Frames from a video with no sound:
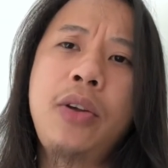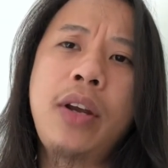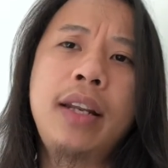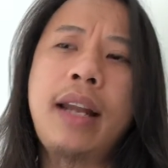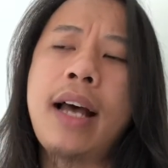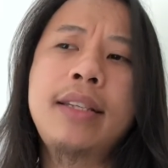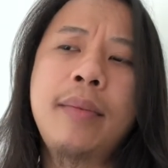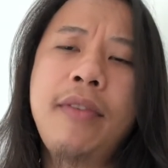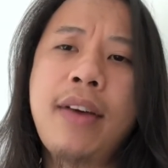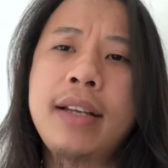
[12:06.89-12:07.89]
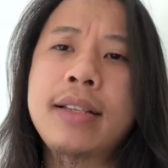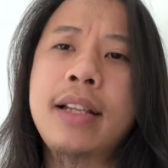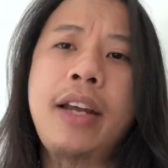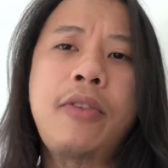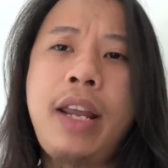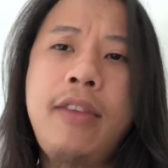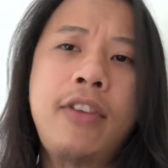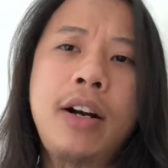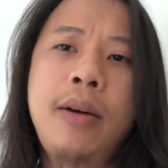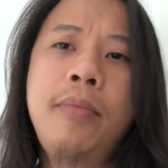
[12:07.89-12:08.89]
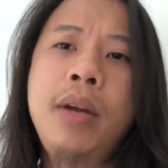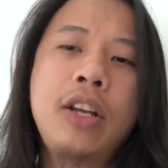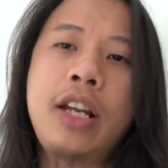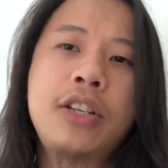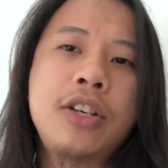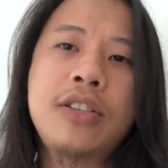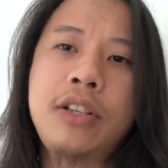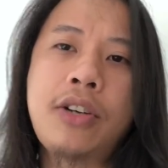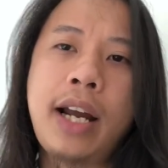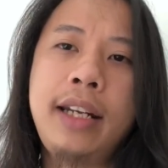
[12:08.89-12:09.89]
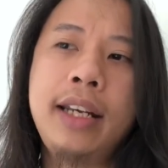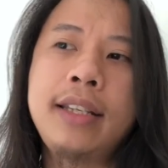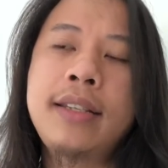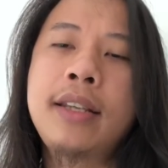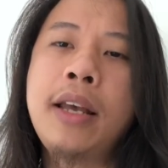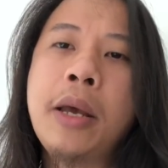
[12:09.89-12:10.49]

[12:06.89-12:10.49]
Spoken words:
You can add some effects like reverb. You can adjust the dryness.